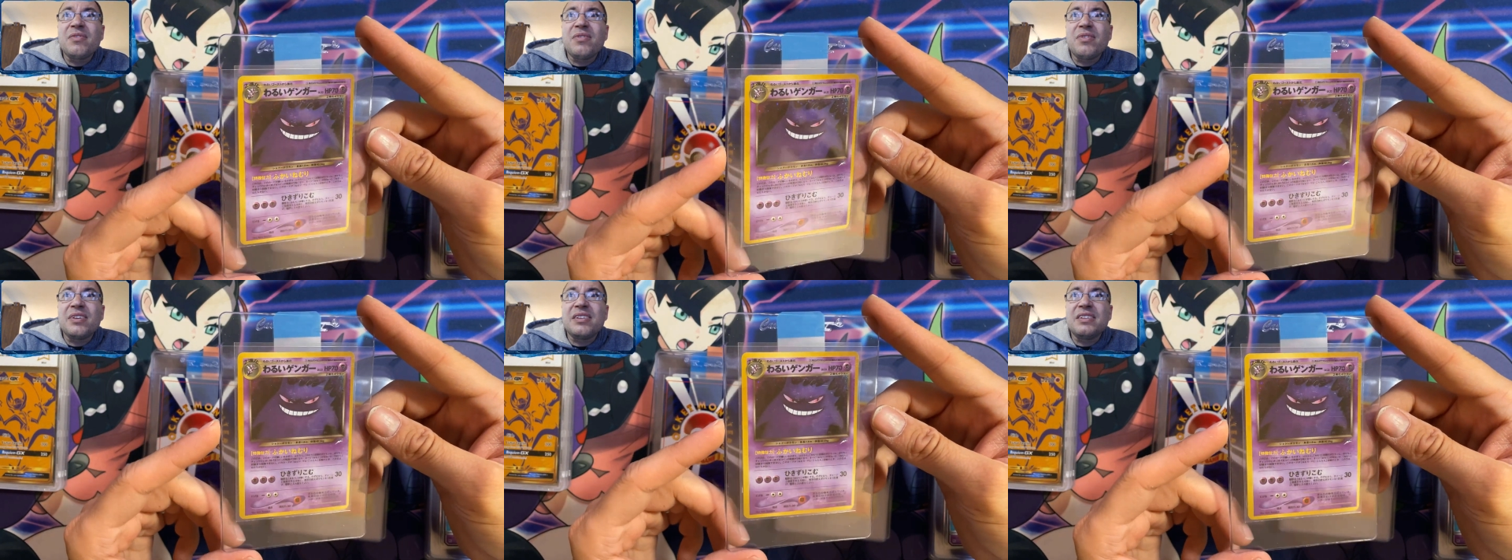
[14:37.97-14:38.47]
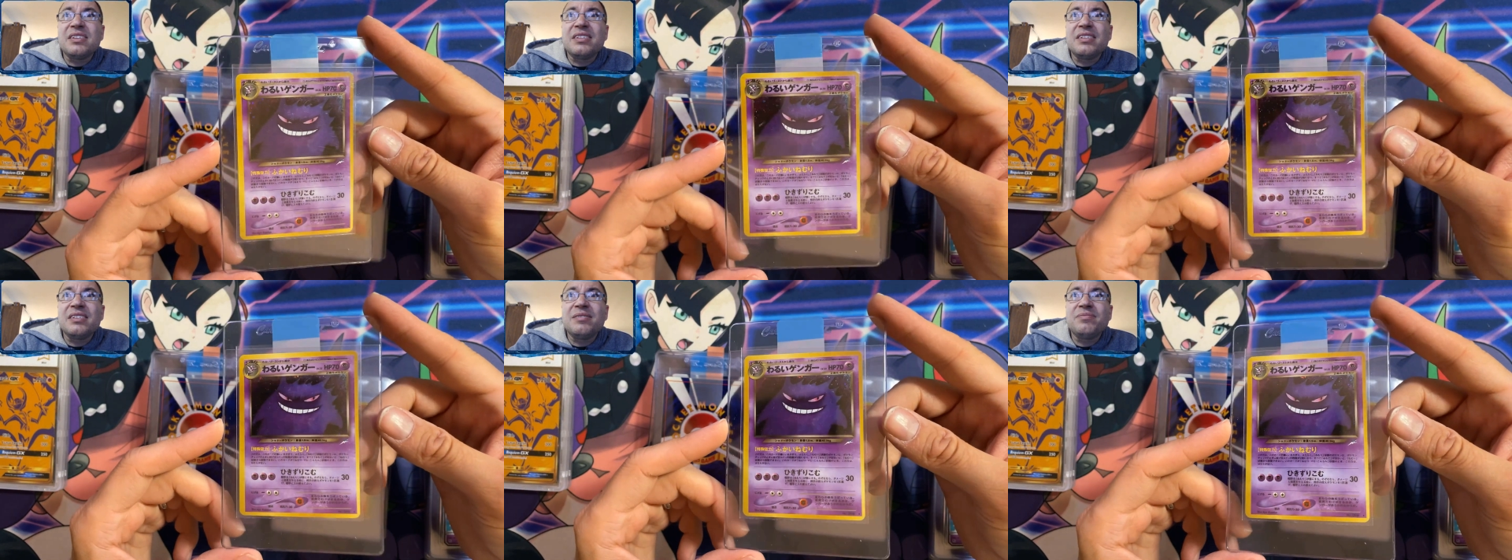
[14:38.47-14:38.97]
What is
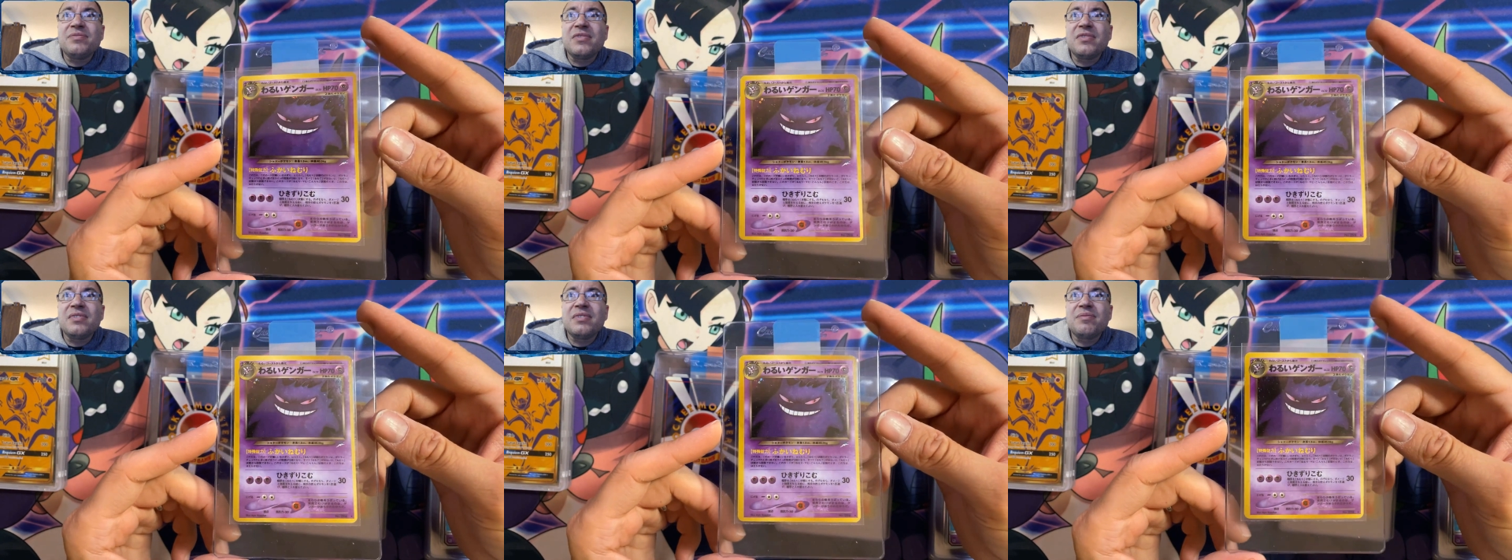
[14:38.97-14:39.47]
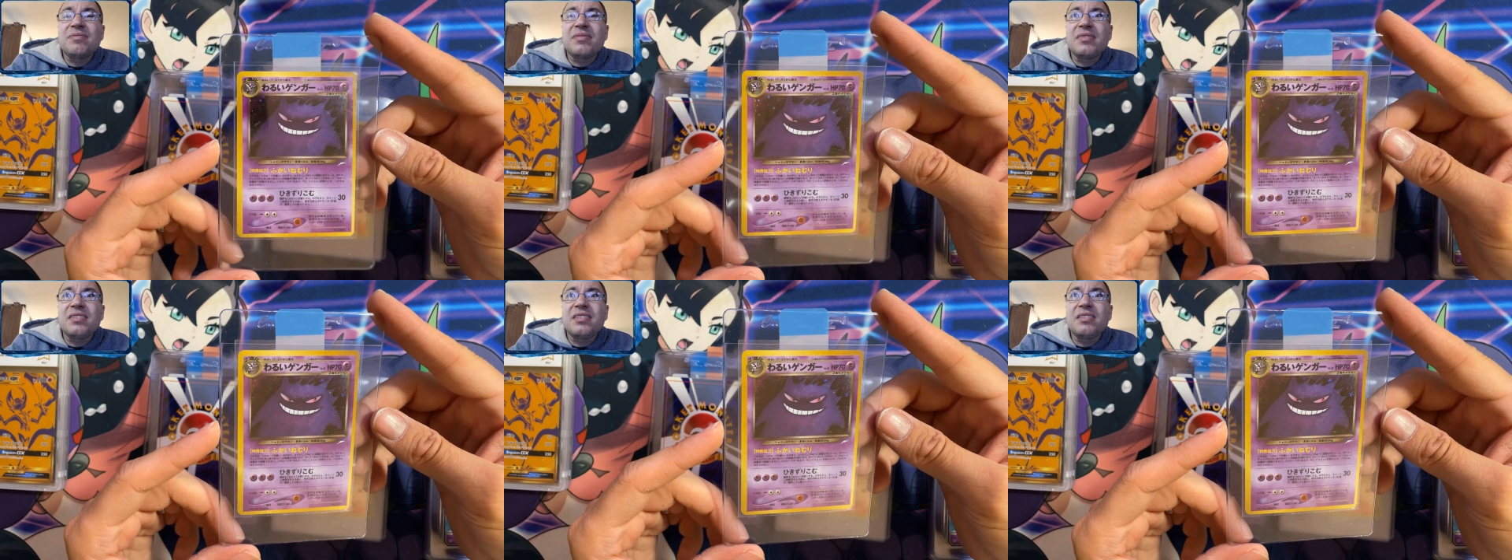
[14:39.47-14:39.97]
this?
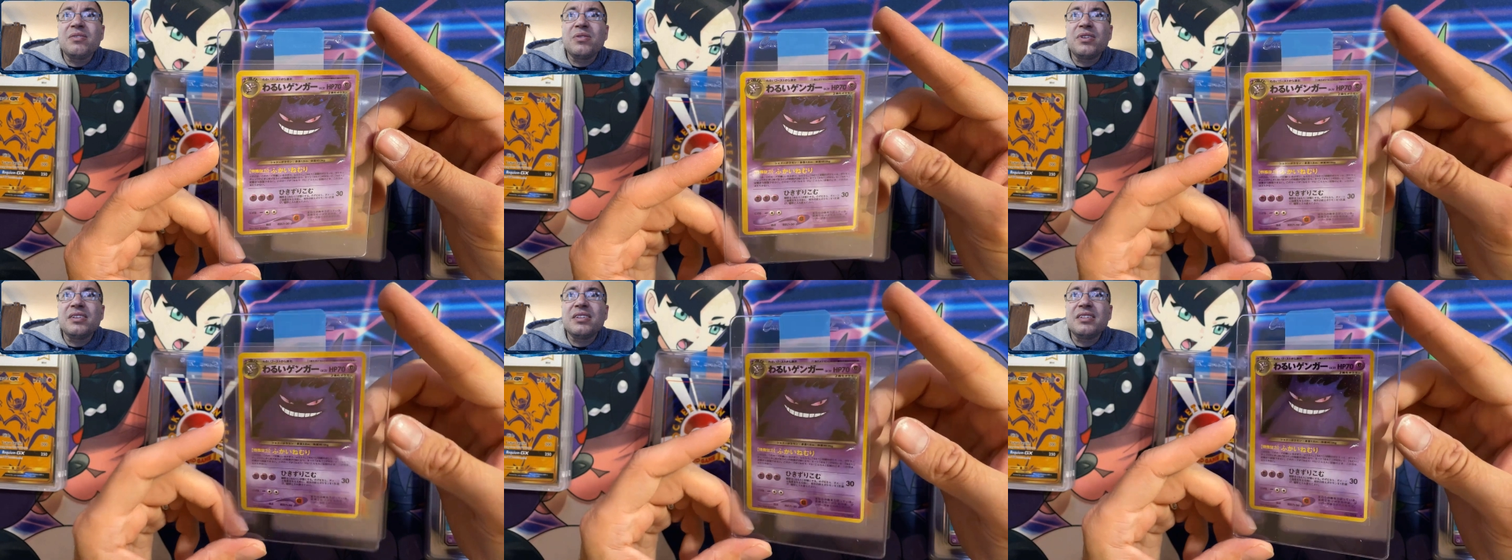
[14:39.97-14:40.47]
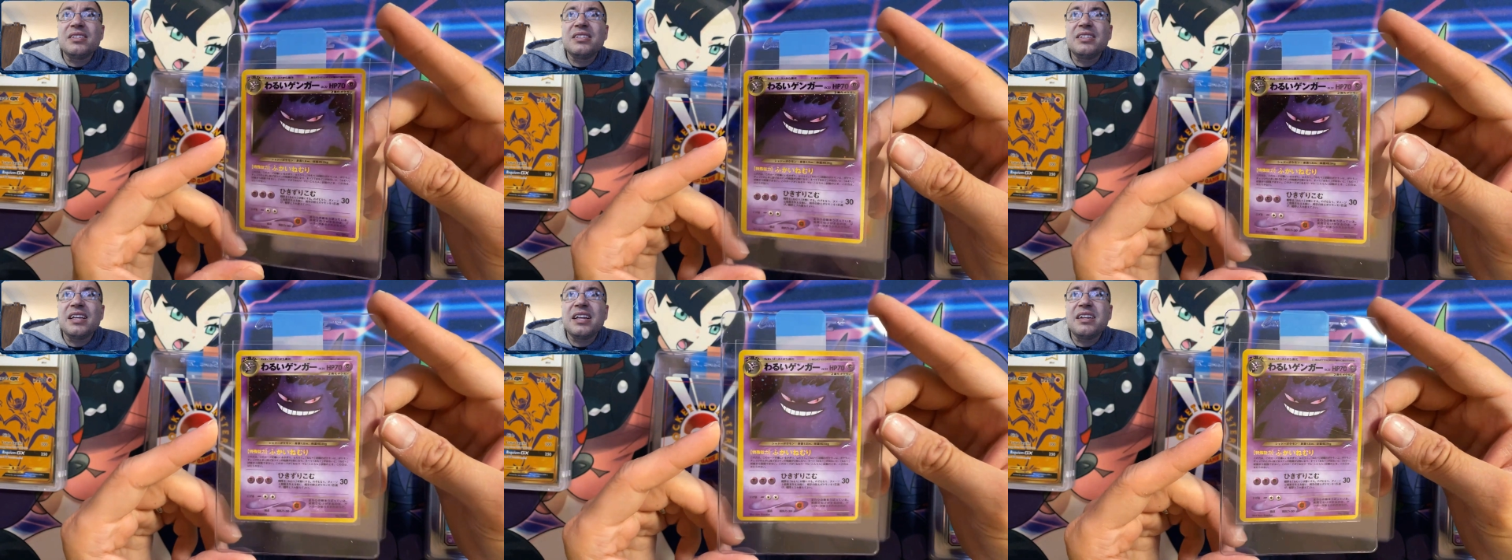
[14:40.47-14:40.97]
What is this
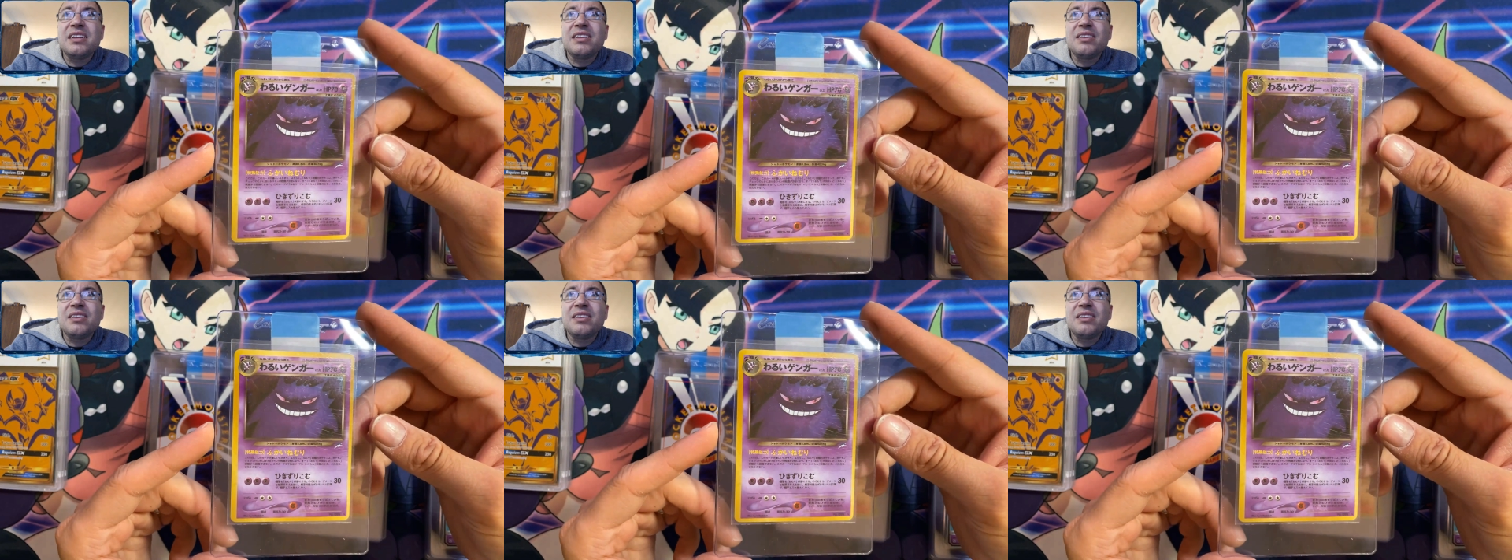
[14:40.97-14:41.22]
set?